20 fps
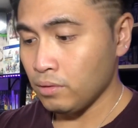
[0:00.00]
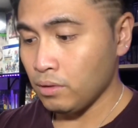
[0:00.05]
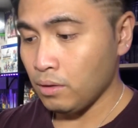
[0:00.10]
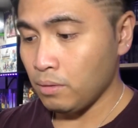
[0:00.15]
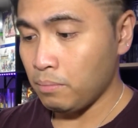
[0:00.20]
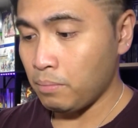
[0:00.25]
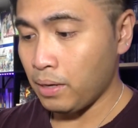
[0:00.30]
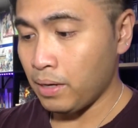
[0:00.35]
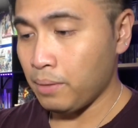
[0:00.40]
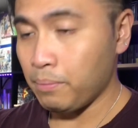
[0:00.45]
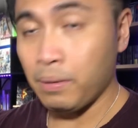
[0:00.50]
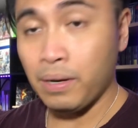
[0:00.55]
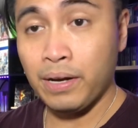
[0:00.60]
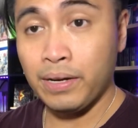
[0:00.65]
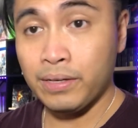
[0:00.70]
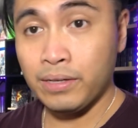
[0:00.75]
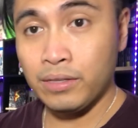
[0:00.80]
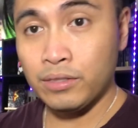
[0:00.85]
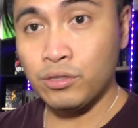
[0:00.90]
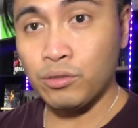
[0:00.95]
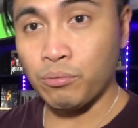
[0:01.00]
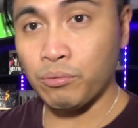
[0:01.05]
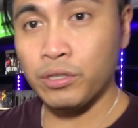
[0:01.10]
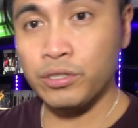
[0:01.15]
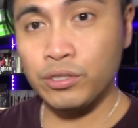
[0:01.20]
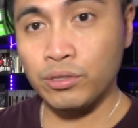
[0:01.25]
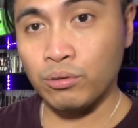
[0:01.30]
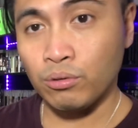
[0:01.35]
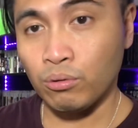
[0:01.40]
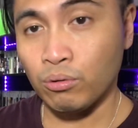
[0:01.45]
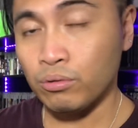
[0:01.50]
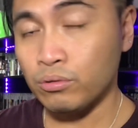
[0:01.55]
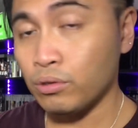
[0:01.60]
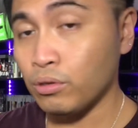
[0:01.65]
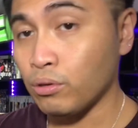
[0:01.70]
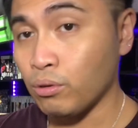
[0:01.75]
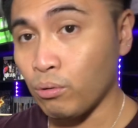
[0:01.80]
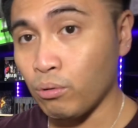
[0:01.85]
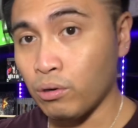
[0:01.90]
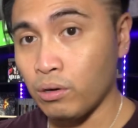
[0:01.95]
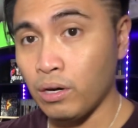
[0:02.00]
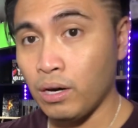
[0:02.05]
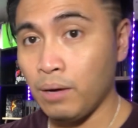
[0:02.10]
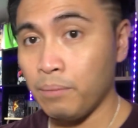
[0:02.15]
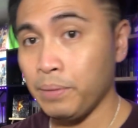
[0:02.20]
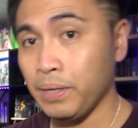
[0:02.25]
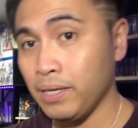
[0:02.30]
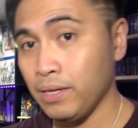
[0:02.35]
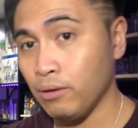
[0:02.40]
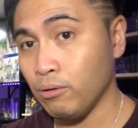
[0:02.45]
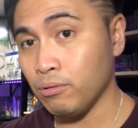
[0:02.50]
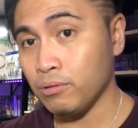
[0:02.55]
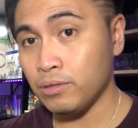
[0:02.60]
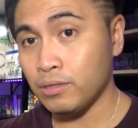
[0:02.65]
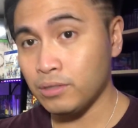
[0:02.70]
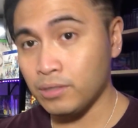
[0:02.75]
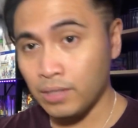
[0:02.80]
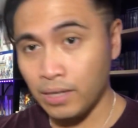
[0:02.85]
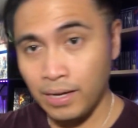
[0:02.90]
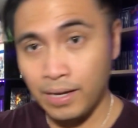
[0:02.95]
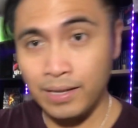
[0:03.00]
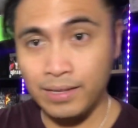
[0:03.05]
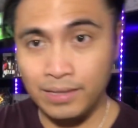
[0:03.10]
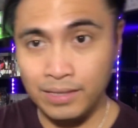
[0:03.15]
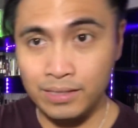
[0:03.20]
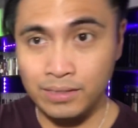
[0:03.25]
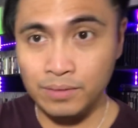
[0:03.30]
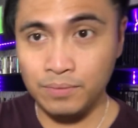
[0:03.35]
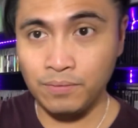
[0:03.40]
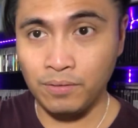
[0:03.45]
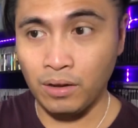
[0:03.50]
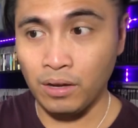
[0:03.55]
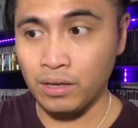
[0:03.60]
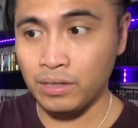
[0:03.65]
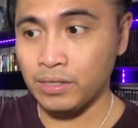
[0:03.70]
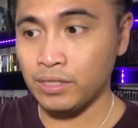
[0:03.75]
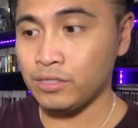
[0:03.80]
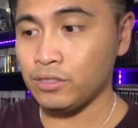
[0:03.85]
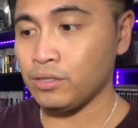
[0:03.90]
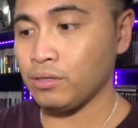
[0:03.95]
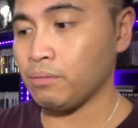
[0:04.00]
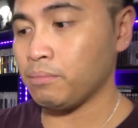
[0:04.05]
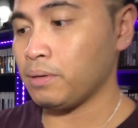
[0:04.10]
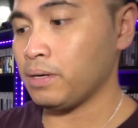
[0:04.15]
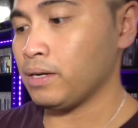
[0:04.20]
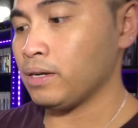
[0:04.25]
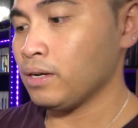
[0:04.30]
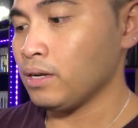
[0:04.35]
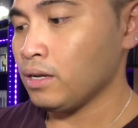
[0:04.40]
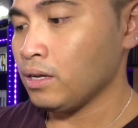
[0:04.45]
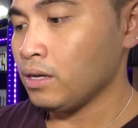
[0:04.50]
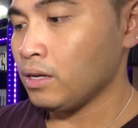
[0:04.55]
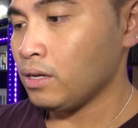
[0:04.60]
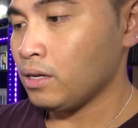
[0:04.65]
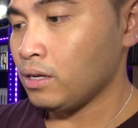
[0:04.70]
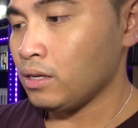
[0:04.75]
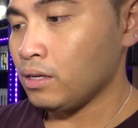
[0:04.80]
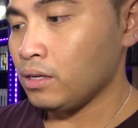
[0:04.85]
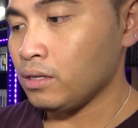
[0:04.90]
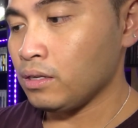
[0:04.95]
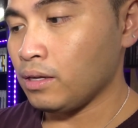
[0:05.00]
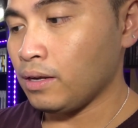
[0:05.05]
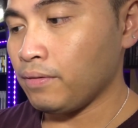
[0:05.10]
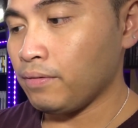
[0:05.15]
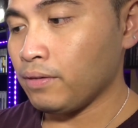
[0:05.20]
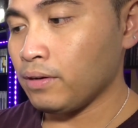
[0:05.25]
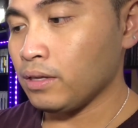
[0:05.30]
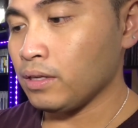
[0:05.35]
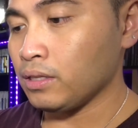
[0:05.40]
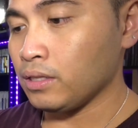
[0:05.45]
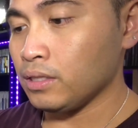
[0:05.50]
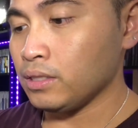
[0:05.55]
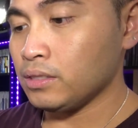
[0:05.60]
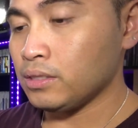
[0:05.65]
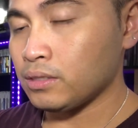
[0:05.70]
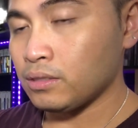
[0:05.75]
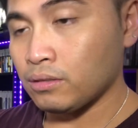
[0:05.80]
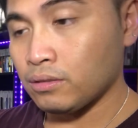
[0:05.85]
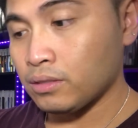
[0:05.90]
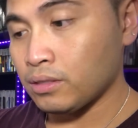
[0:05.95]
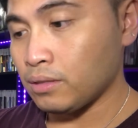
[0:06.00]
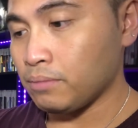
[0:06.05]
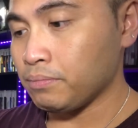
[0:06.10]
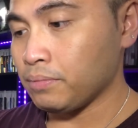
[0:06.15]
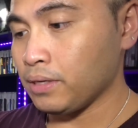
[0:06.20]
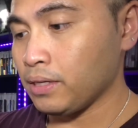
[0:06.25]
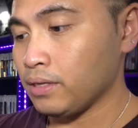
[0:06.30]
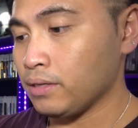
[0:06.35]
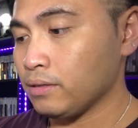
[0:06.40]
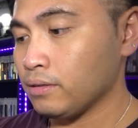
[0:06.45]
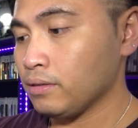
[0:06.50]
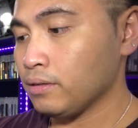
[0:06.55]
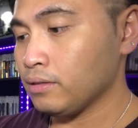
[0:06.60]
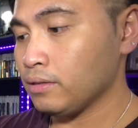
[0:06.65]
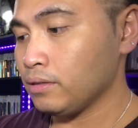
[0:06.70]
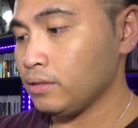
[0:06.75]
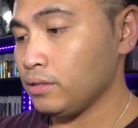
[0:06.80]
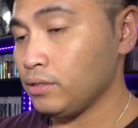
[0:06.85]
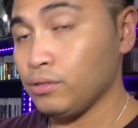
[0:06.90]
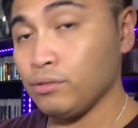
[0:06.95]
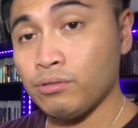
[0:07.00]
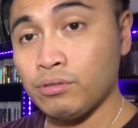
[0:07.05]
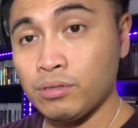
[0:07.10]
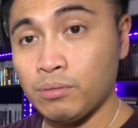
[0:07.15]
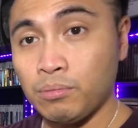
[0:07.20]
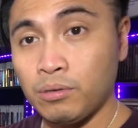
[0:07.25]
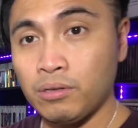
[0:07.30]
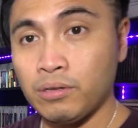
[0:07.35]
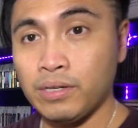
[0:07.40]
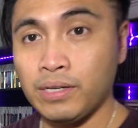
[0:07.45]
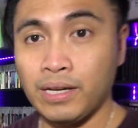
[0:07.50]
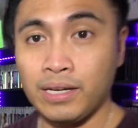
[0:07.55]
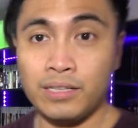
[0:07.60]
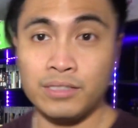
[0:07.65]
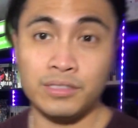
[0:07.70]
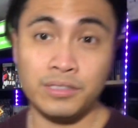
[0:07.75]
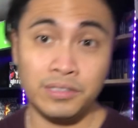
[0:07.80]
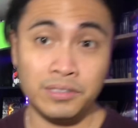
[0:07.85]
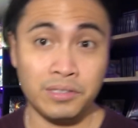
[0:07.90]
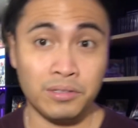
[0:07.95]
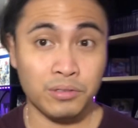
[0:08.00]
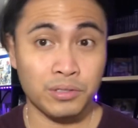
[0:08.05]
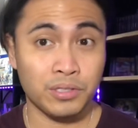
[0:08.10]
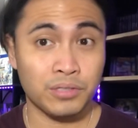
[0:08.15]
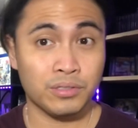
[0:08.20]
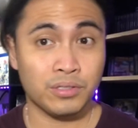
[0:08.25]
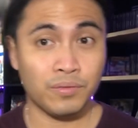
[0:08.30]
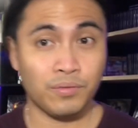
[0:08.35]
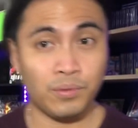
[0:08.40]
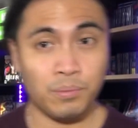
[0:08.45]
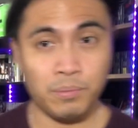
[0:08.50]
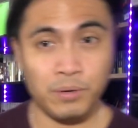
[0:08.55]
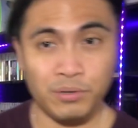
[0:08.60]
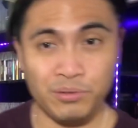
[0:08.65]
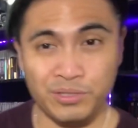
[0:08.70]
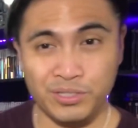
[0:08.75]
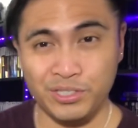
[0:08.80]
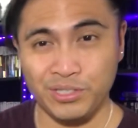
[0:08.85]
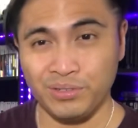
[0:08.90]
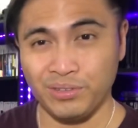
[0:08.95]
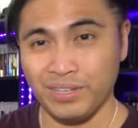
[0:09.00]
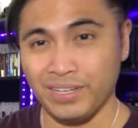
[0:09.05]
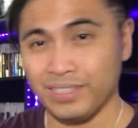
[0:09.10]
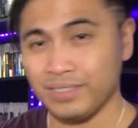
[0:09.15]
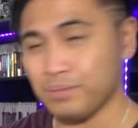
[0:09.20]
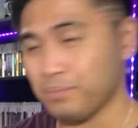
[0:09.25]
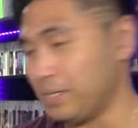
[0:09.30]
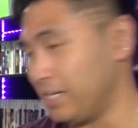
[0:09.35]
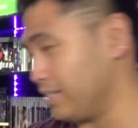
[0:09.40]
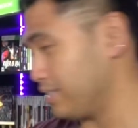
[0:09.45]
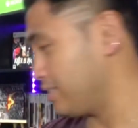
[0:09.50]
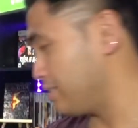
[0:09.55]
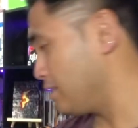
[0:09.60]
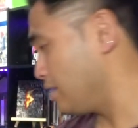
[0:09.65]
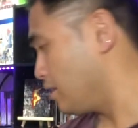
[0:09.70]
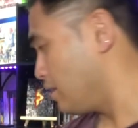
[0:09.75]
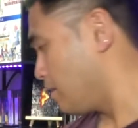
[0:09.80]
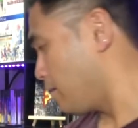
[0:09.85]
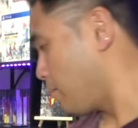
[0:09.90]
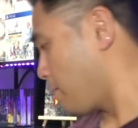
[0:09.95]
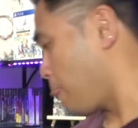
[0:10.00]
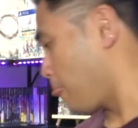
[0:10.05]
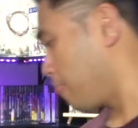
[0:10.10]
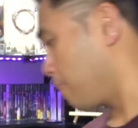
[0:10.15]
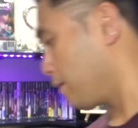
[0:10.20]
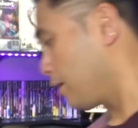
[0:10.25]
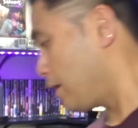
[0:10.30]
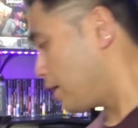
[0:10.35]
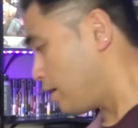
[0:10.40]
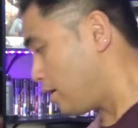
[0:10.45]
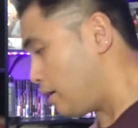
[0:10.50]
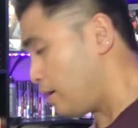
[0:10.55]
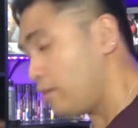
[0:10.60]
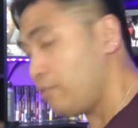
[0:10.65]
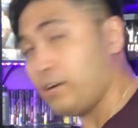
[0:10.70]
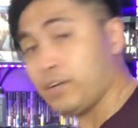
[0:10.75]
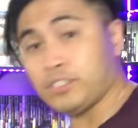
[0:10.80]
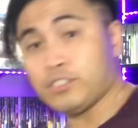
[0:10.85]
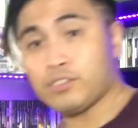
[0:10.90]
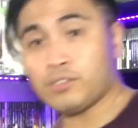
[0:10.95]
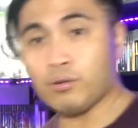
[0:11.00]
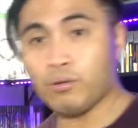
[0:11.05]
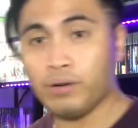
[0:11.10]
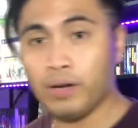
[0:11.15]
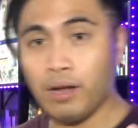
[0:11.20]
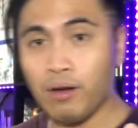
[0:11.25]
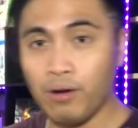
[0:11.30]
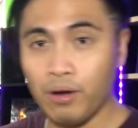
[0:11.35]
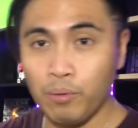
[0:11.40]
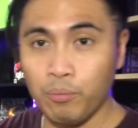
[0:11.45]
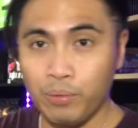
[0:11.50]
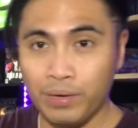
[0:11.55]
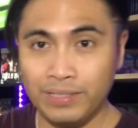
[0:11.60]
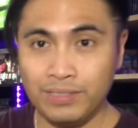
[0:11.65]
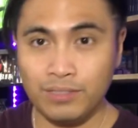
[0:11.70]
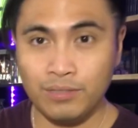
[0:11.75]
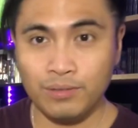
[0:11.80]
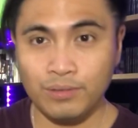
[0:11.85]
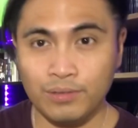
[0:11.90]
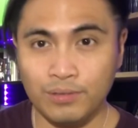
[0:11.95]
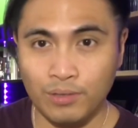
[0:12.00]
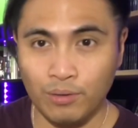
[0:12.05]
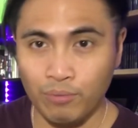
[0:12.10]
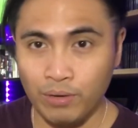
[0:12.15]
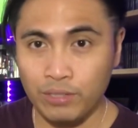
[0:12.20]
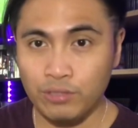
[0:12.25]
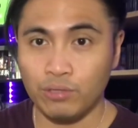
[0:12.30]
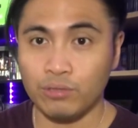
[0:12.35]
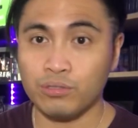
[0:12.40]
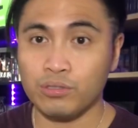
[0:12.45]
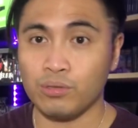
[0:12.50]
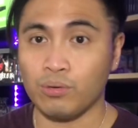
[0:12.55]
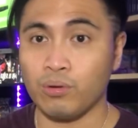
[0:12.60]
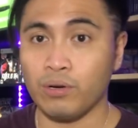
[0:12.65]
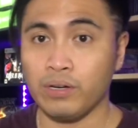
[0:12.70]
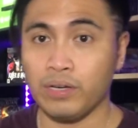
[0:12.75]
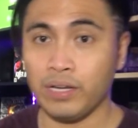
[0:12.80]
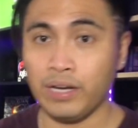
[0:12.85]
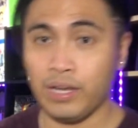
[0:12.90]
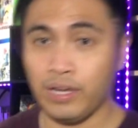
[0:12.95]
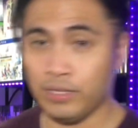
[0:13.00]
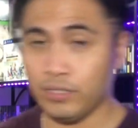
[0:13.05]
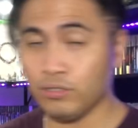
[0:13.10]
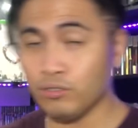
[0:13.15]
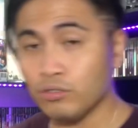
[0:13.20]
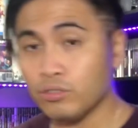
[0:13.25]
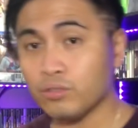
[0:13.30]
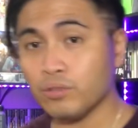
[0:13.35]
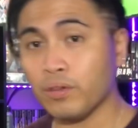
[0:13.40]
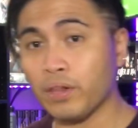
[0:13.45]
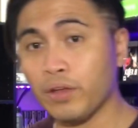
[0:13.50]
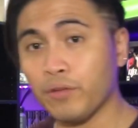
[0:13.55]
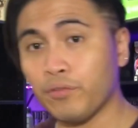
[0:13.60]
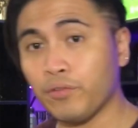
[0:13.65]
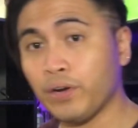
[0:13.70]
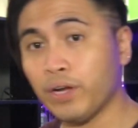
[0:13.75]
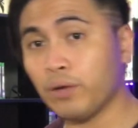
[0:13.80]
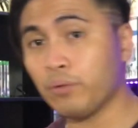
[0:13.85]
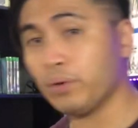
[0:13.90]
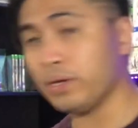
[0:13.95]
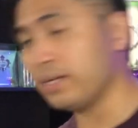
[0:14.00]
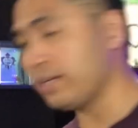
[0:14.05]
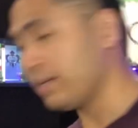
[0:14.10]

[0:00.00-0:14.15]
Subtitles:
by its original owner, or how many owners had this fallen into, but definitely still something usable, and I could still use it for my original Xbox. Alright, so now I went to the retro store that I usually frequent,